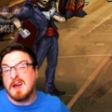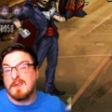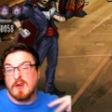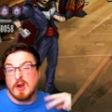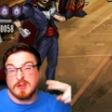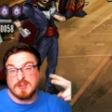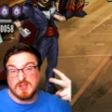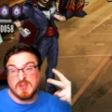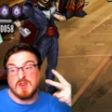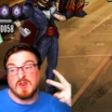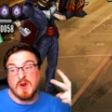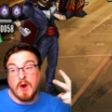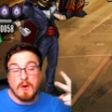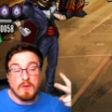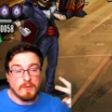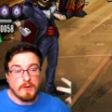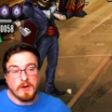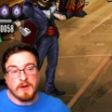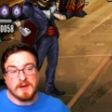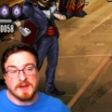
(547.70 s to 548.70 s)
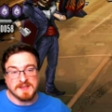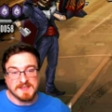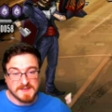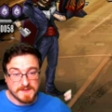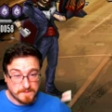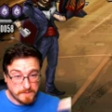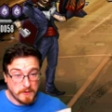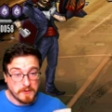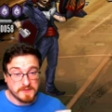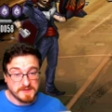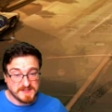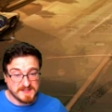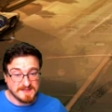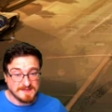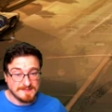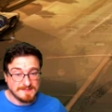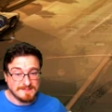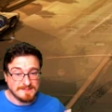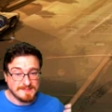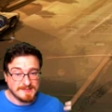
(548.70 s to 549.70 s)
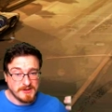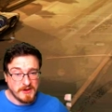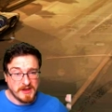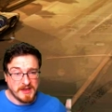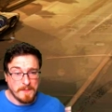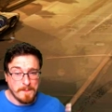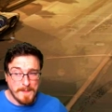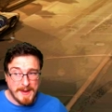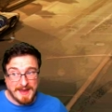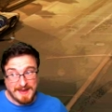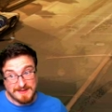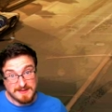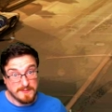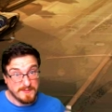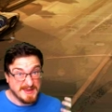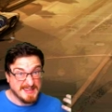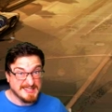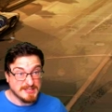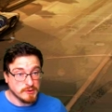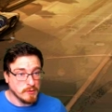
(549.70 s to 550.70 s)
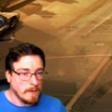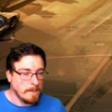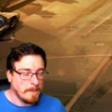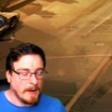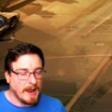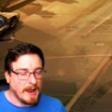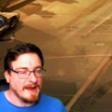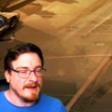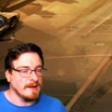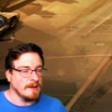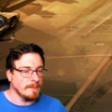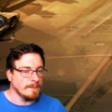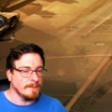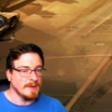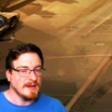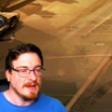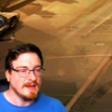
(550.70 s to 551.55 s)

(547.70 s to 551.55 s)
I've got two gold Ergens frozen, so I can make them into a platinum.